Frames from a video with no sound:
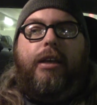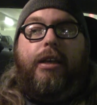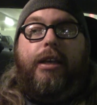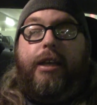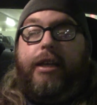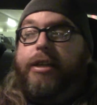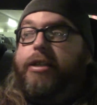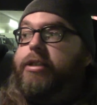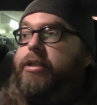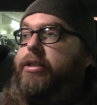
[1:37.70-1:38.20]

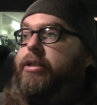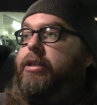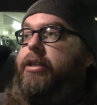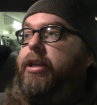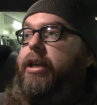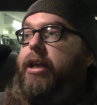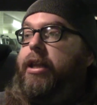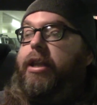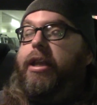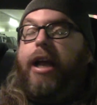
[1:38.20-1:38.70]
is
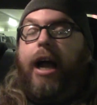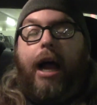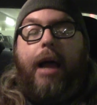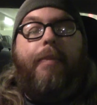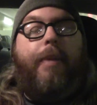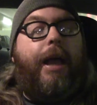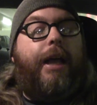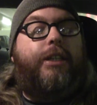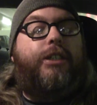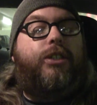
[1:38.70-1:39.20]
in the
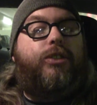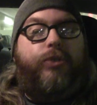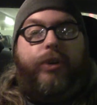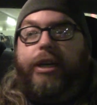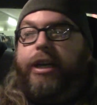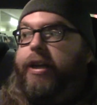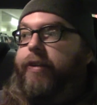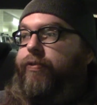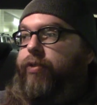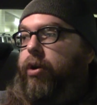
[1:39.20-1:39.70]
IMAX
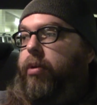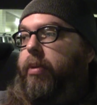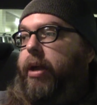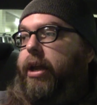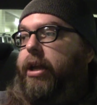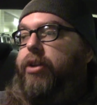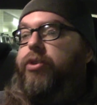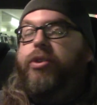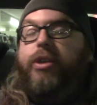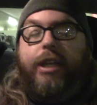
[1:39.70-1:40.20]
3D
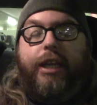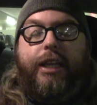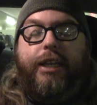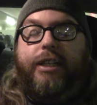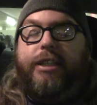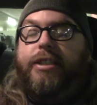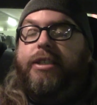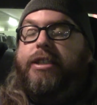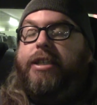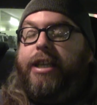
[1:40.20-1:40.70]
format. You need
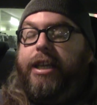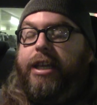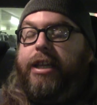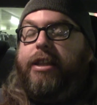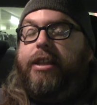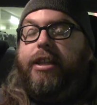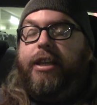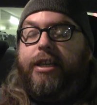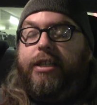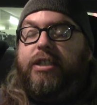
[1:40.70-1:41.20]
to see
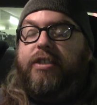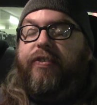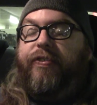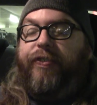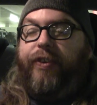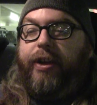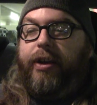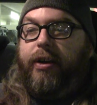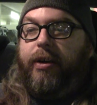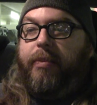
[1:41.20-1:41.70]
this
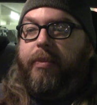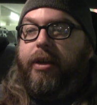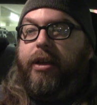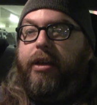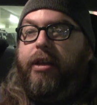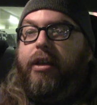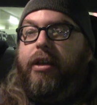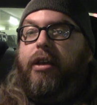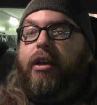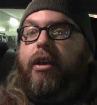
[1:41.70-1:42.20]
film
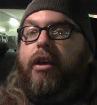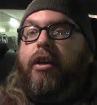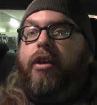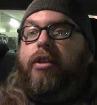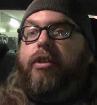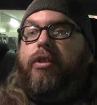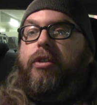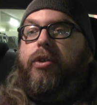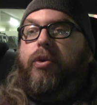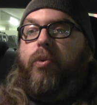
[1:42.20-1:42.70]

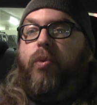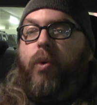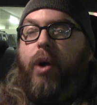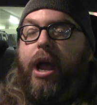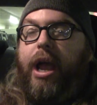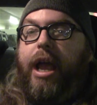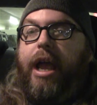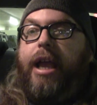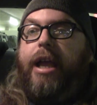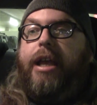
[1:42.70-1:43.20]
the
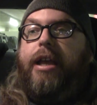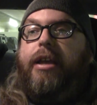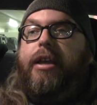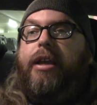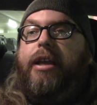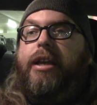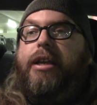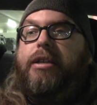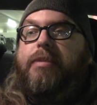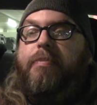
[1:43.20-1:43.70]
way
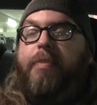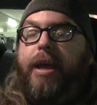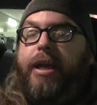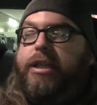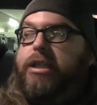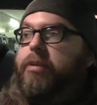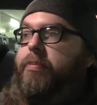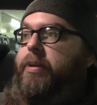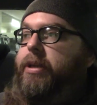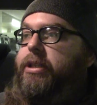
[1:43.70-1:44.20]
it is
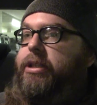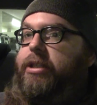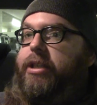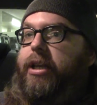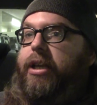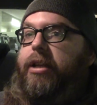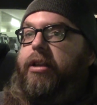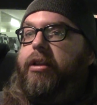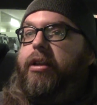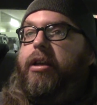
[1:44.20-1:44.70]
meant to be
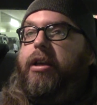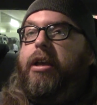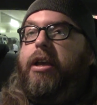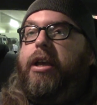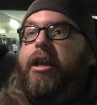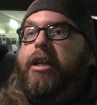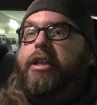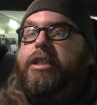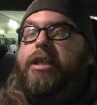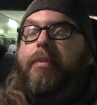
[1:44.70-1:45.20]
seen.
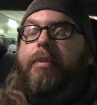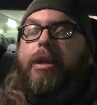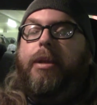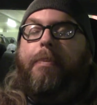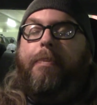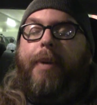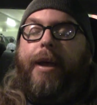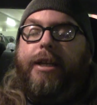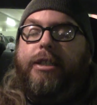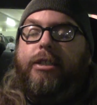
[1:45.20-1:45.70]
It is some of the
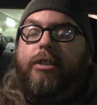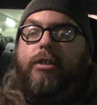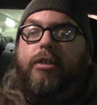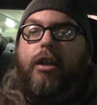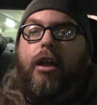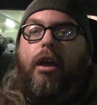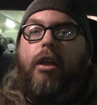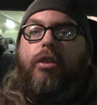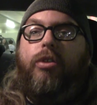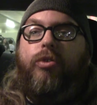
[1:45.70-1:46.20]

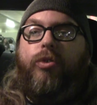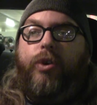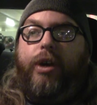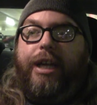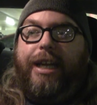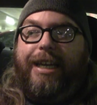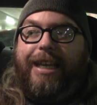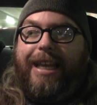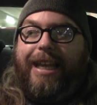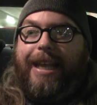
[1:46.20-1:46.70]
best
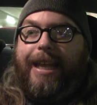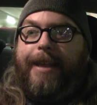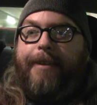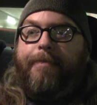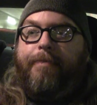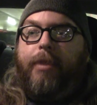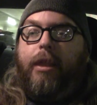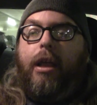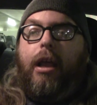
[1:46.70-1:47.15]
3D